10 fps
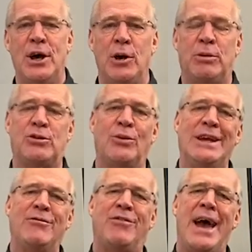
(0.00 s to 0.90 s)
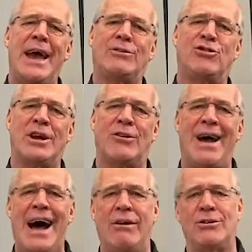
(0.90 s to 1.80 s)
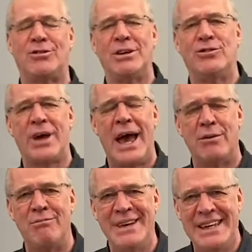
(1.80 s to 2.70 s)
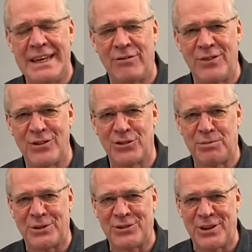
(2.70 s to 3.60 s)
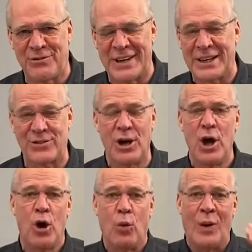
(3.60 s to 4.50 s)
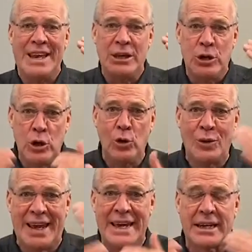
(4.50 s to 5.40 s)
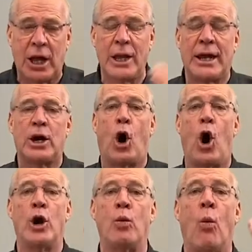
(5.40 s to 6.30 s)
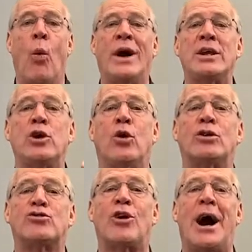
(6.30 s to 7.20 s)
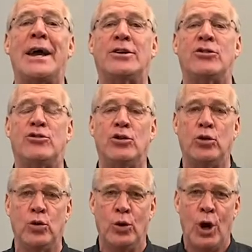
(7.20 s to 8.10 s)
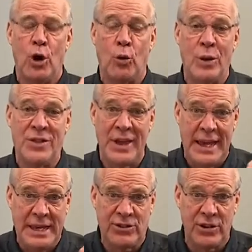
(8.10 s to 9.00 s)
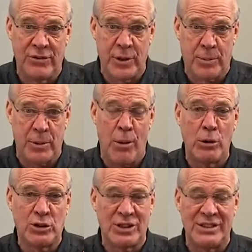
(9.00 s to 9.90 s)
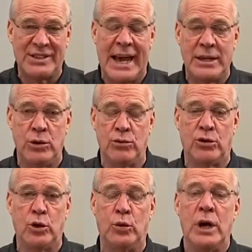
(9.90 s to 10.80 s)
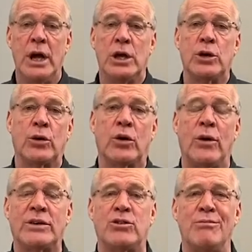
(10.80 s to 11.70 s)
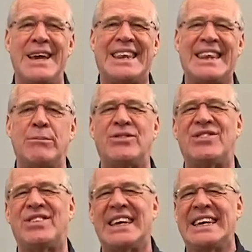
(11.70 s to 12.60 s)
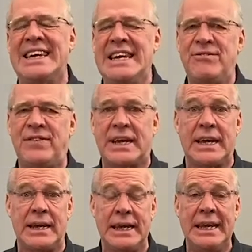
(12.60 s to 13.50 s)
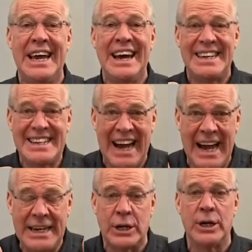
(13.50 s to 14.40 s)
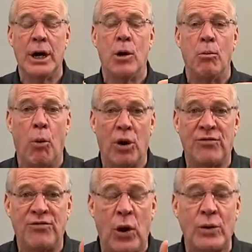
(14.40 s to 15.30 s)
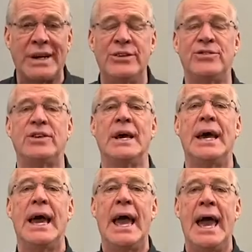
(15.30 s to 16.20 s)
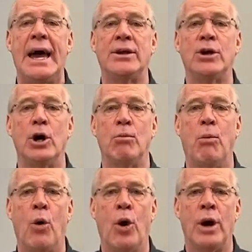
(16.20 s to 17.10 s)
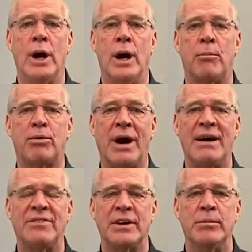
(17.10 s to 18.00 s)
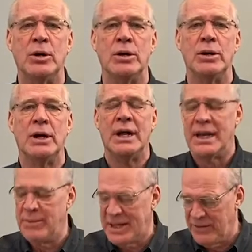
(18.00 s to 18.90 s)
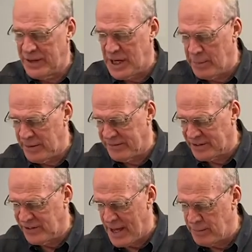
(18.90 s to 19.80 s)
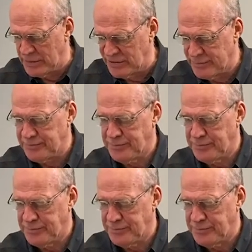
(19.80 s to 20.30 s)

between vague generalities and meaningful specifics. When you get clear on what you're trying to do with each of the promotions that you do, you're going to make them significantly tighter, more focused, and more profitable. Let me give you a couple of examples.